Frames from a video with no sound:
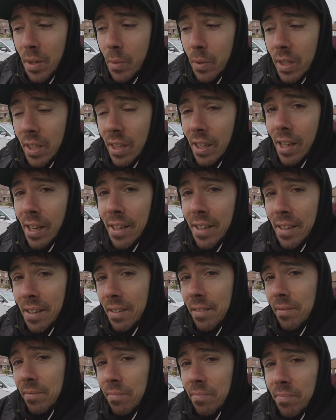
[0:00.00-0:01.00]
with the light
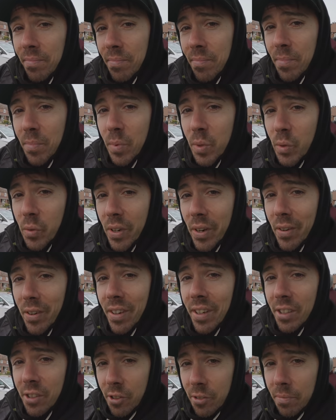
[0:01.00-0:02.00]

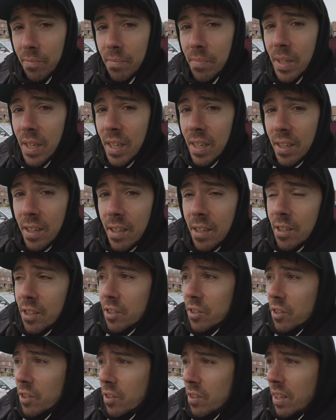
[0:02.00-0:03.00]
surrounding us.
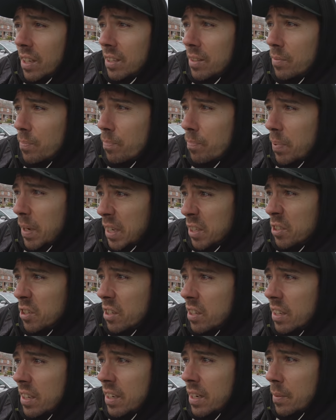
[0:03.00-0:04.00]
So that's
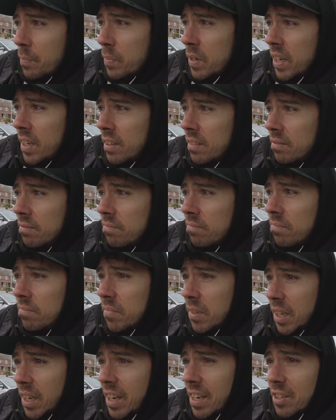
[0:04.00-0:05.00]
basically an update
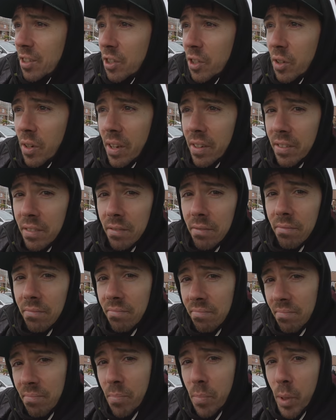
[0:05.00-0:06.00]
in case you hadn't
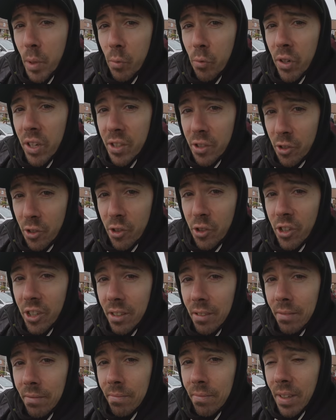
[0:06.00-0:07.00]
been
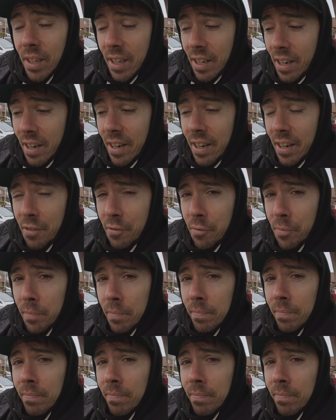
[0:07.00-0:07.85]
researching like I have.